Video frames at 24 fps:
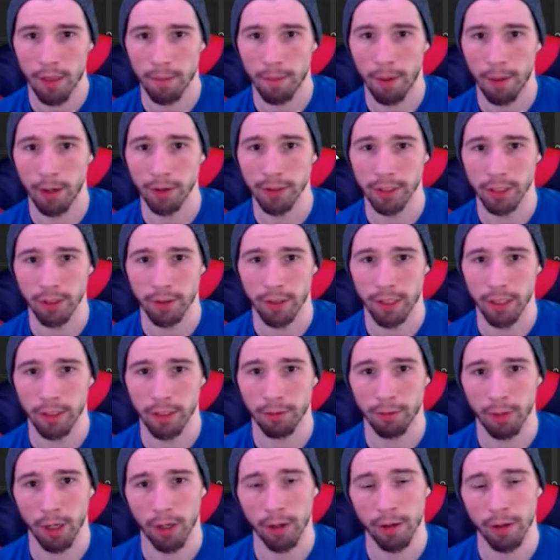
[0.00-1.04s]
ball is going to
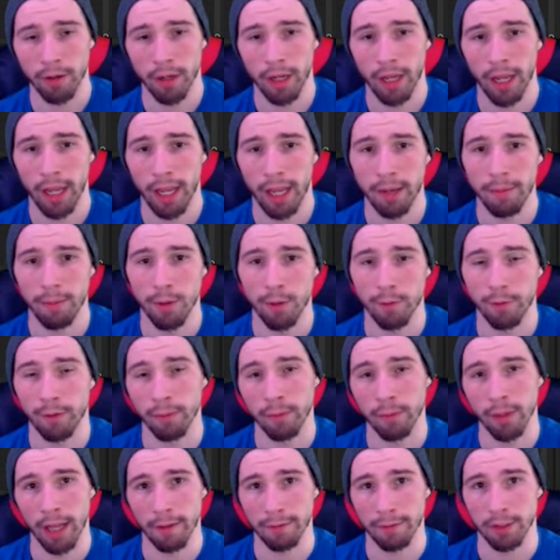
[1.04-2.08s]
grow and move from
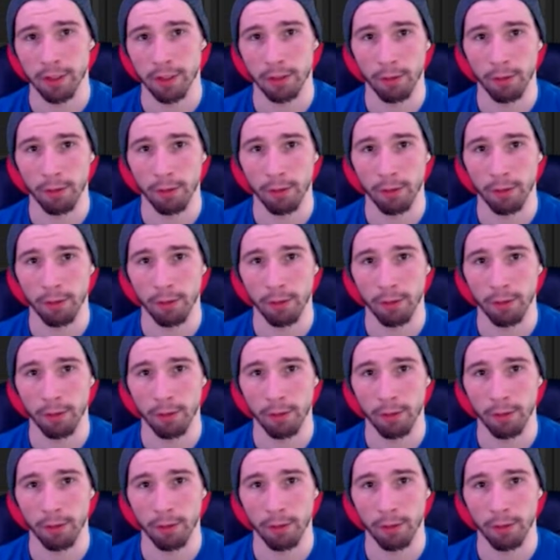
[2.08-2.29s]
left to